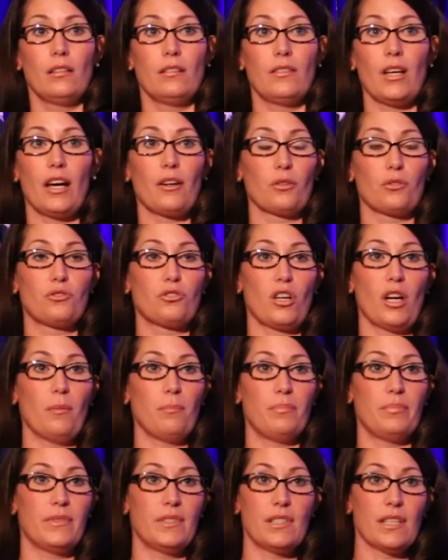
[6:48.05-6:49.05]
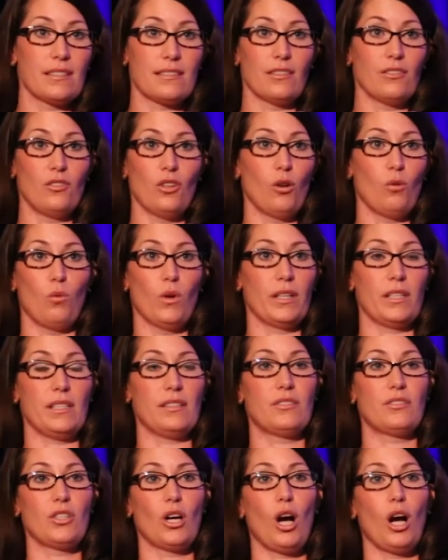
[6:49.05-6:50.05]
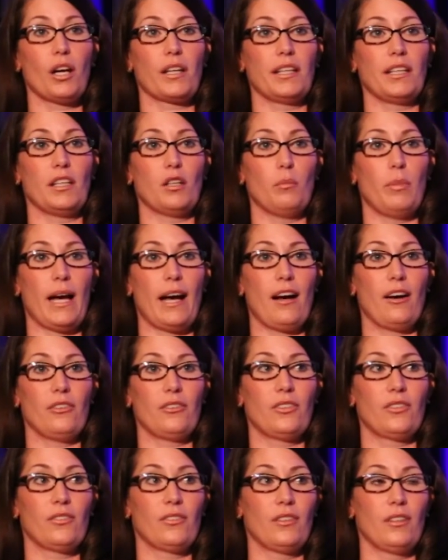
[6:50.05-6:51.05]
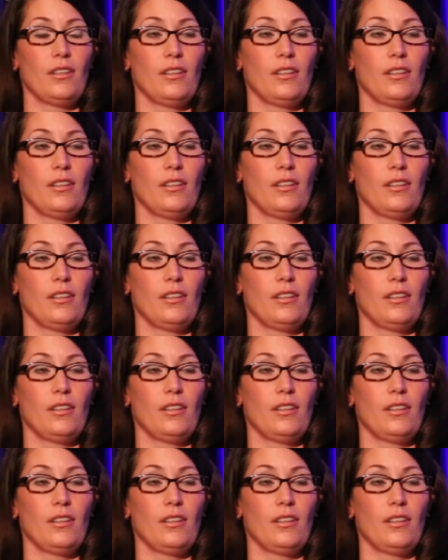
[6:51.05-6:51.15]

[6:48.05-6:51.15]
Donald Trump doesn't know what he's talking about.